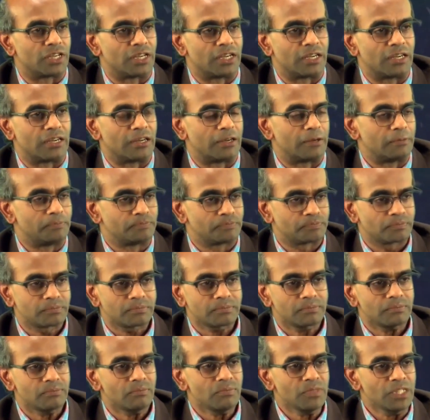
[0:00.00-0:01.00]

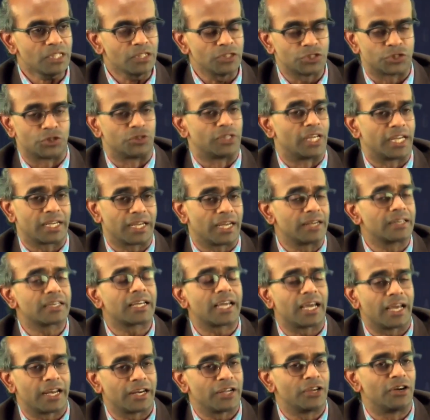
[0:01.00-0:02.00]
so they can
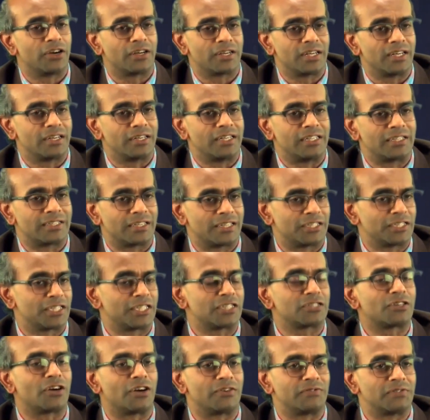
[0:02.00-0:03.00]
carry on an
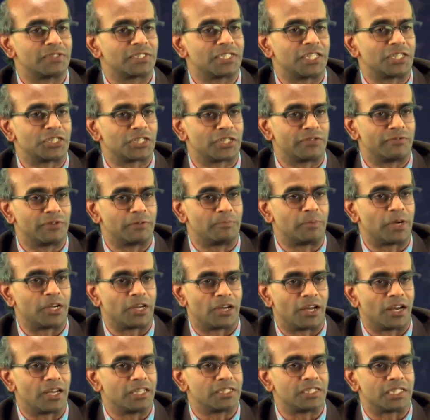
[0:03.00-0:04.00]
intelligent conversation with
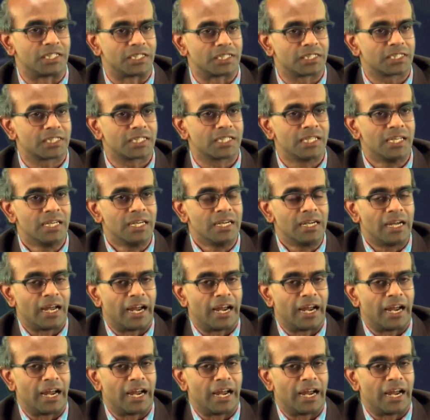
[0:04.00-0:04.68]
biologists.